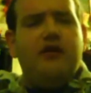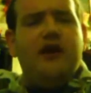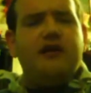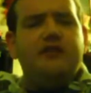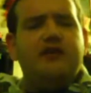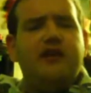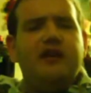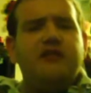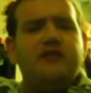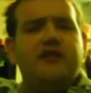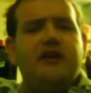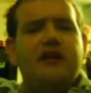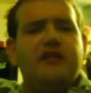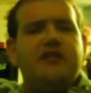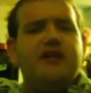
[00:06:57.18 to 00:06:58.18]
So I
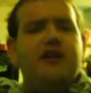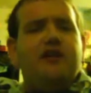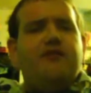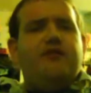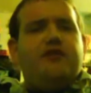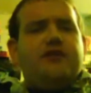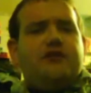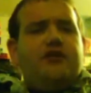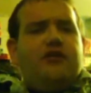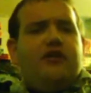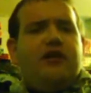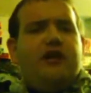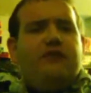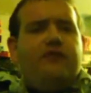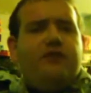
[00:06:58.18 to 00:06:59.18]
tell you for
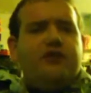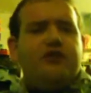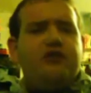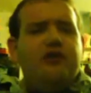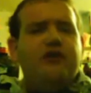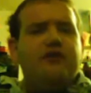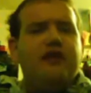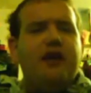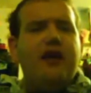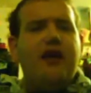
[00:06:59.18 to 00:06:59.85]
sure and for true